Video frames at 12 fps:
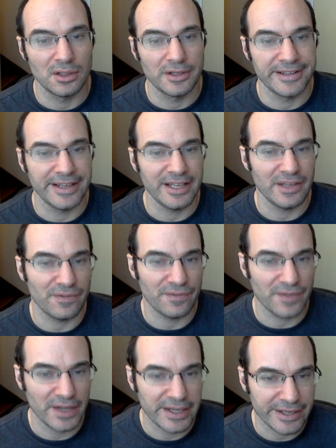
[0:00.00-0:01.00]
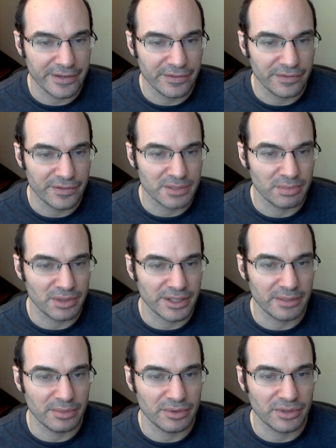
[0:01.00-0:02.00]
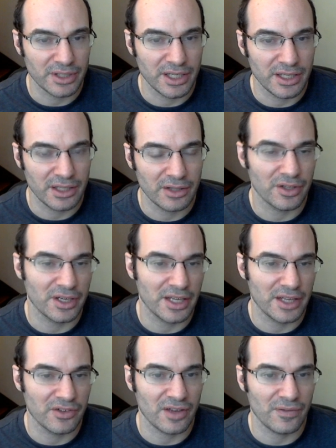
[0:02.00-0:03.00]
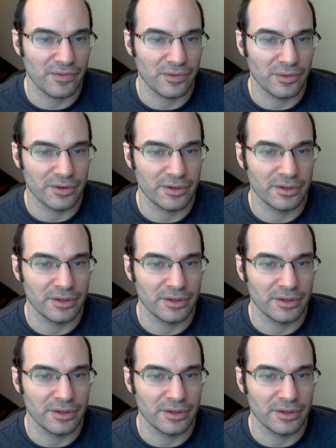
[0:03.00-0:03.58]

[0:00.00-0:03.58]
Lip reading: Knight e5 is playable. Then he is f4.